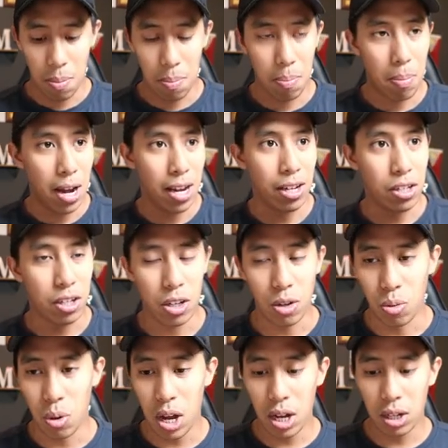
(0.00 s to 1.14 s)

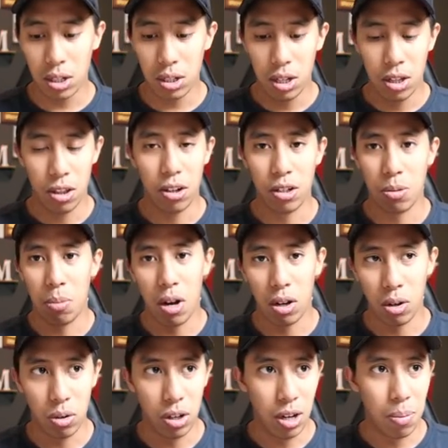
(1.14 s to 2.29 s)
MySQL, there's
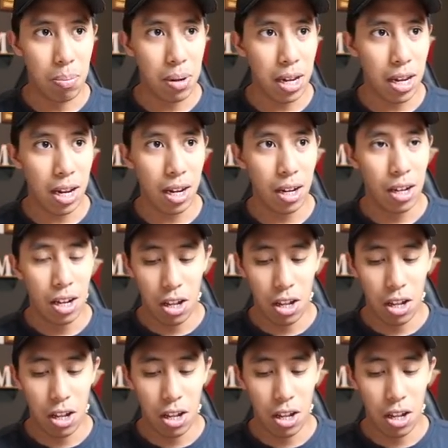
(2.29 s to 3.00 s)
MongoDB,